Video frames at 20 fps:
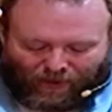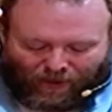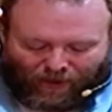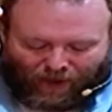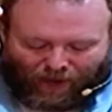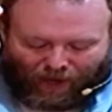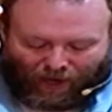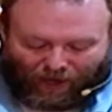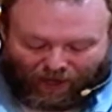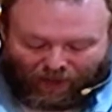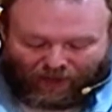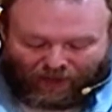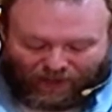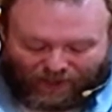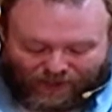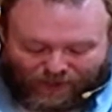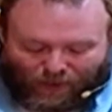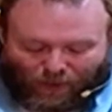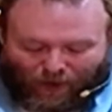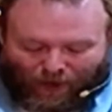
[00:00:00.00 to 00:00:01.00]
And in
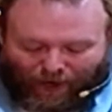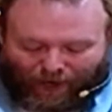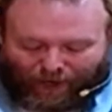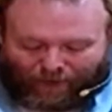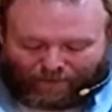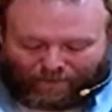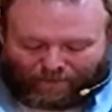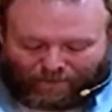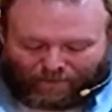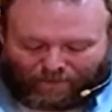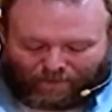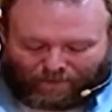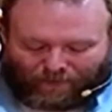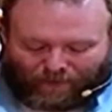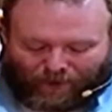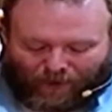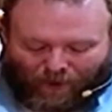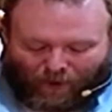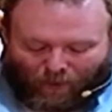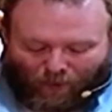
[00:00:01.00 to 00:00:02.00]
this way,
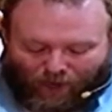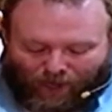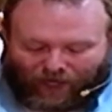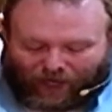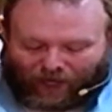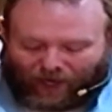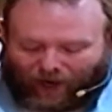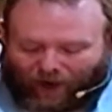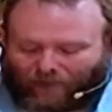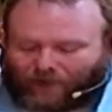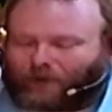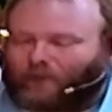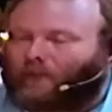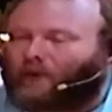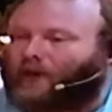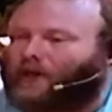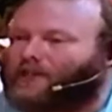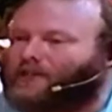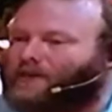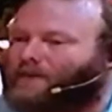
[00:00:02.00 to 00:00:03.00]
We can help to
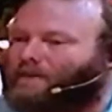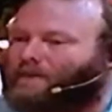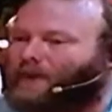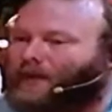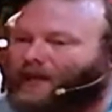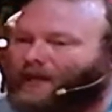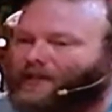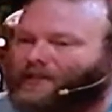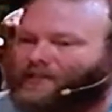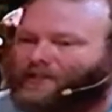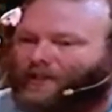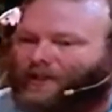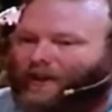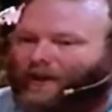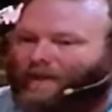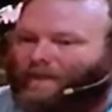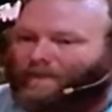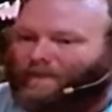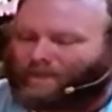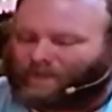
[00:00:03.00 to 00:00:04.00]
bring some peace to
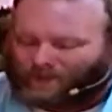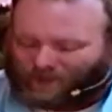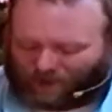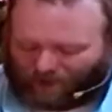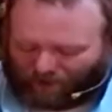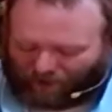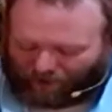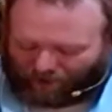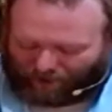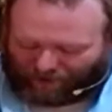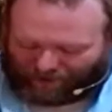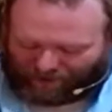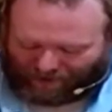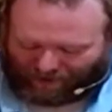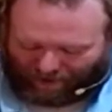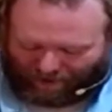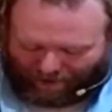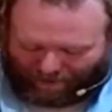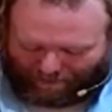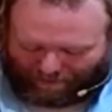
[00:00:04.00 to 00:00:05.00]
them during this
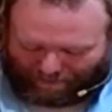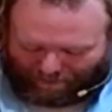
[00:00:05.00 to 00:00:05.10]
time.